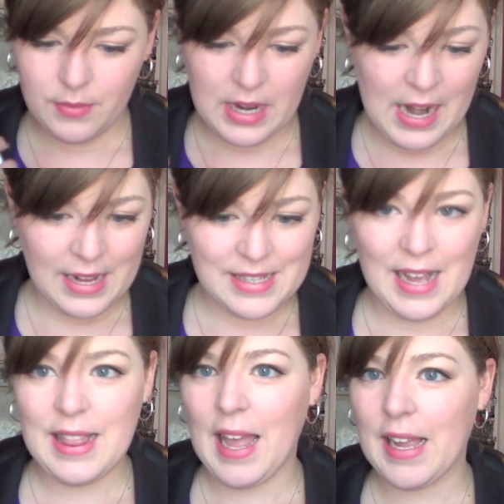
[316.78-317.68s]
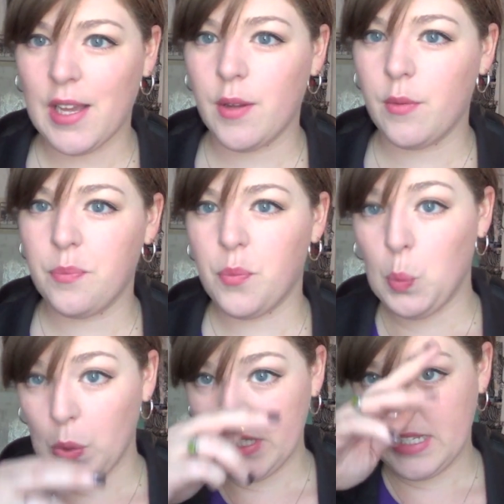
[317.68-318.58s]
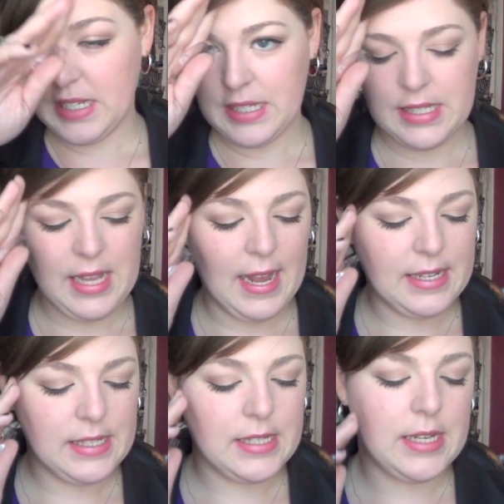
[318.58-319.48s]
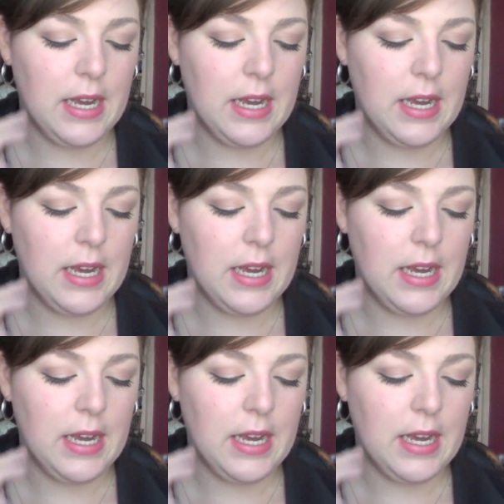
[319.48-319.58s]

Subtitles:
It has that like woodsy scent.